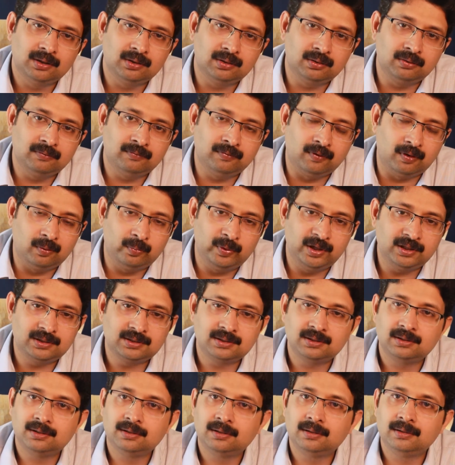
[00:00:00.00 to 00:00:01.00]
for
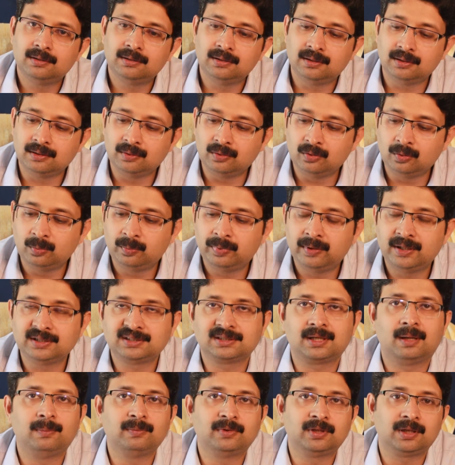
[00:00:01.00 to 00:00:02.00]
which the group has
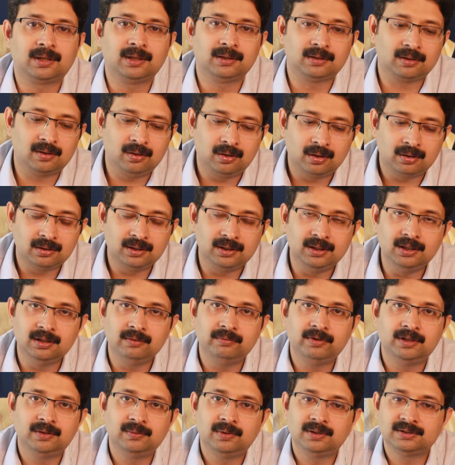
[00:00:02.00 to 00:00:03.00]
come together, or the
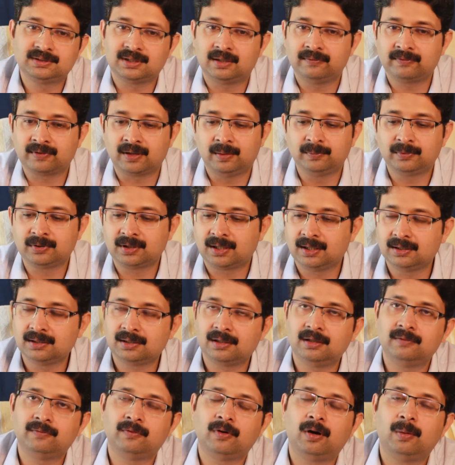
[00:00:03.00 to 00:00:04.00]
individuals have come
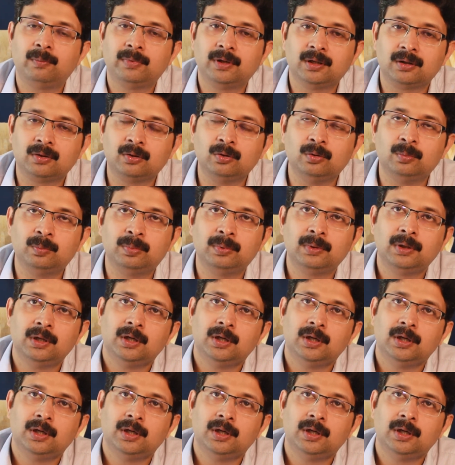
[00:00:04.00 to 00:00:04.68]
together and formed a group